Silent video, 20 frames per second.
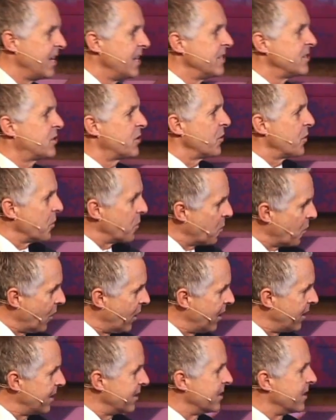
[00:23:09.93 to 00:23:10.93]
to the
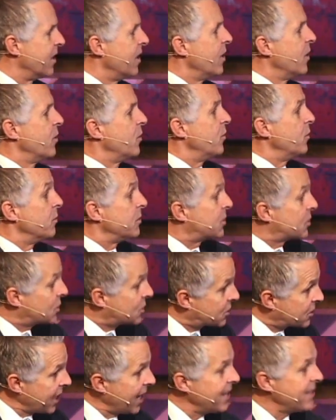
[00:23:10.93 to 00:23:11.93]
one who
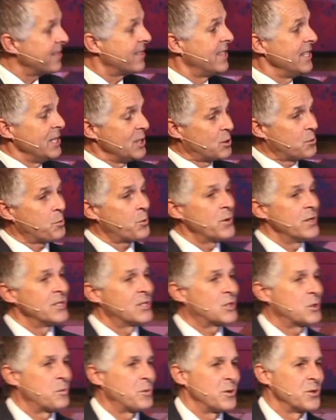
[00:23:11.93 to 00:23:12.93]
set these
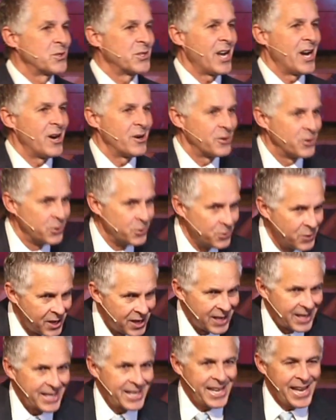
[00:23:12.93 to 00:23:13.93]
principles out, who
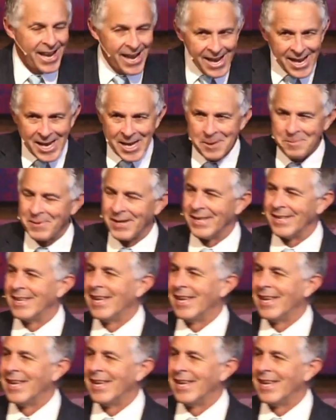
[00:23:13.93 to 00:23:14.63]
came and,